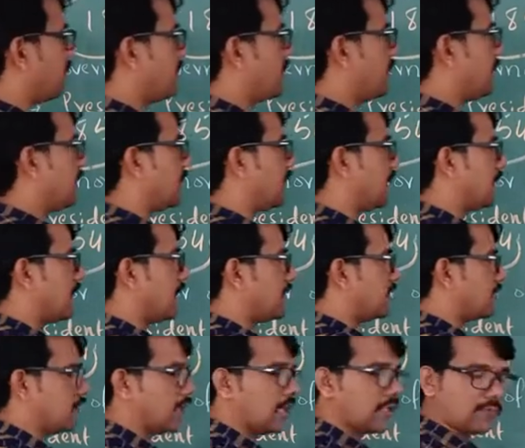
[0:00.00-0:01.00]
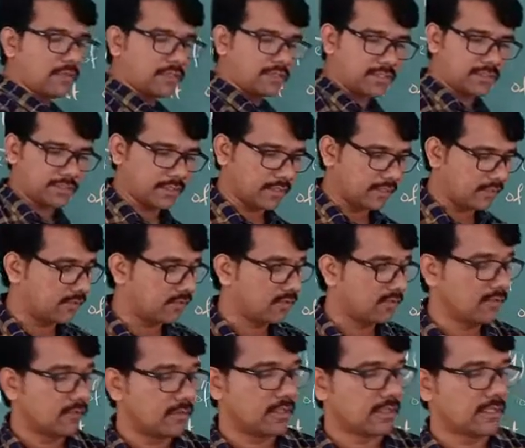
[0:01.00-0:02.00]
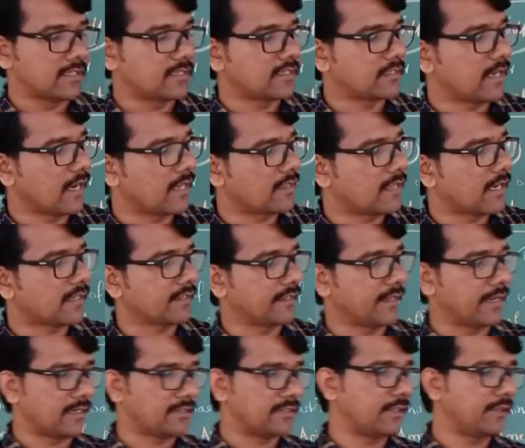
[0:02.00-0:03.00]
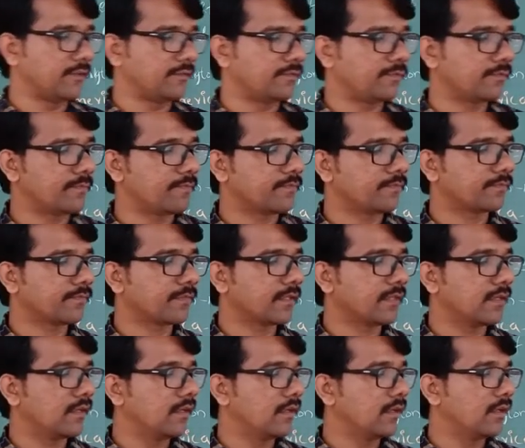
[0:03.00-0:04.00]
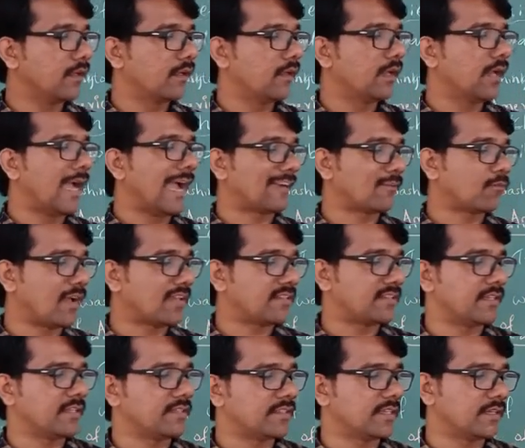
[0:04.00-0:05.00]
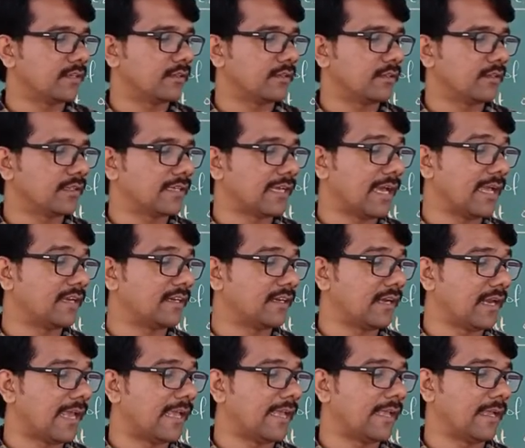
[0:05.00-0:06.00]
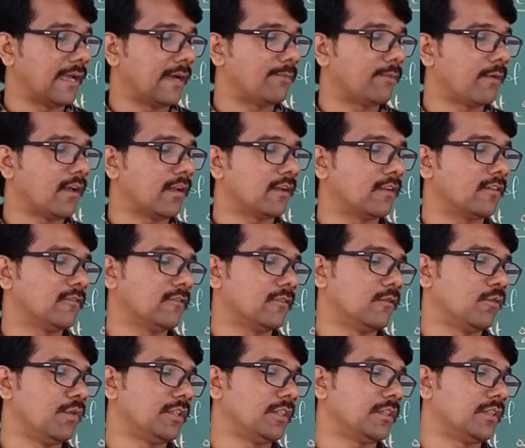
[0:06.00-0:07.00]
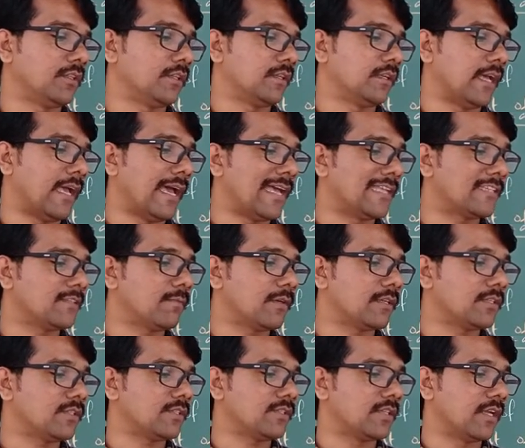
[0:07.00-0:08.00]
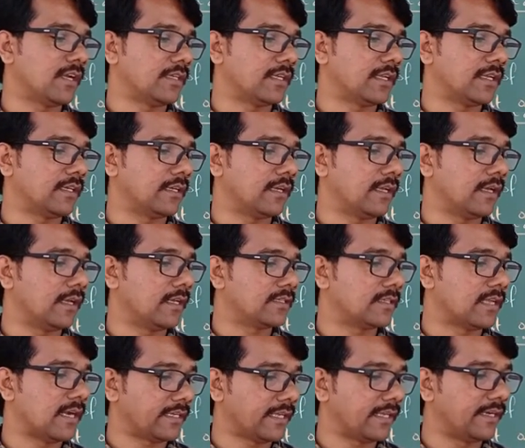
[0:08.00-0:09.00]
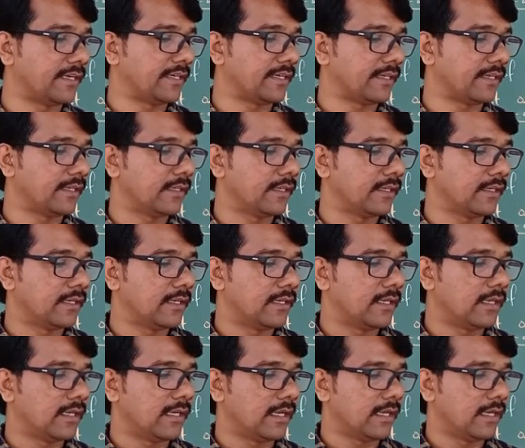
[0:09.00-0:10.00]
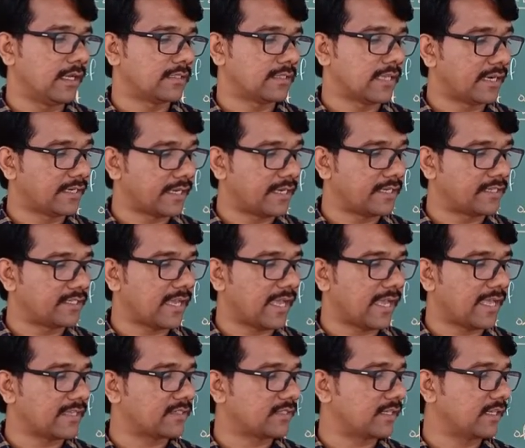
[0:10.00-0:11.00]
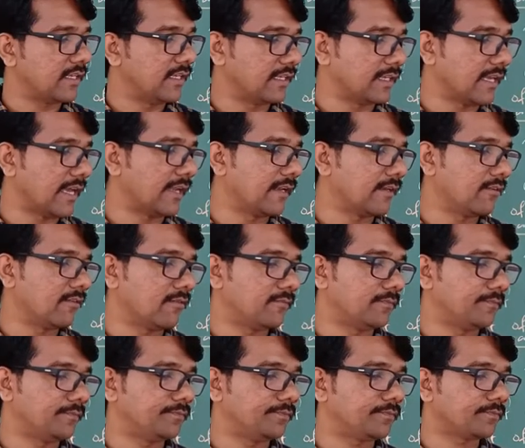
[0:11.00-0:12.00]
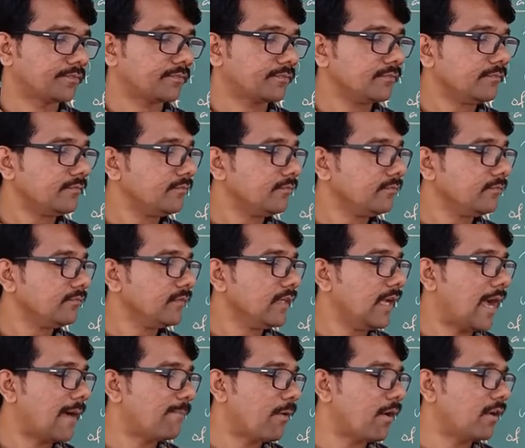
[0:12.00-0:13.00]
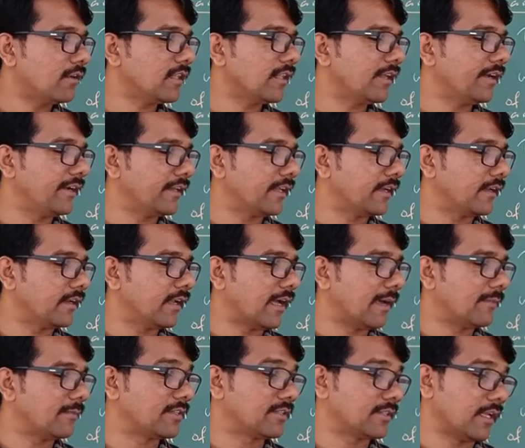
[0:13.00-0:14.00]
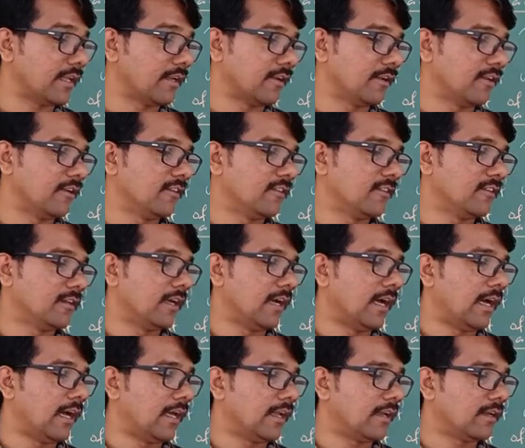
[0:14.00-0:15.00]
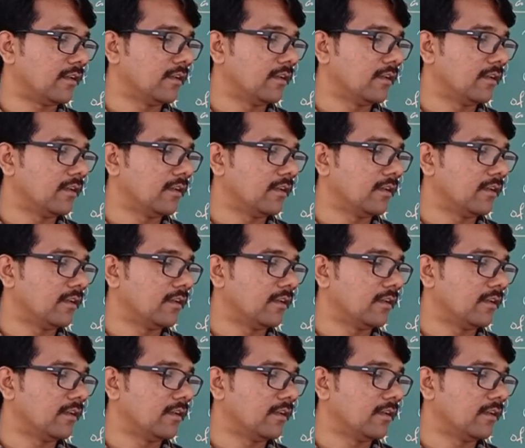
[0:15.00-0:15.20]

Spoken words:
of America, that is George Washington. He is telling that great chief at Washington can rely upon with as much certainty as he can upon the return of the sun or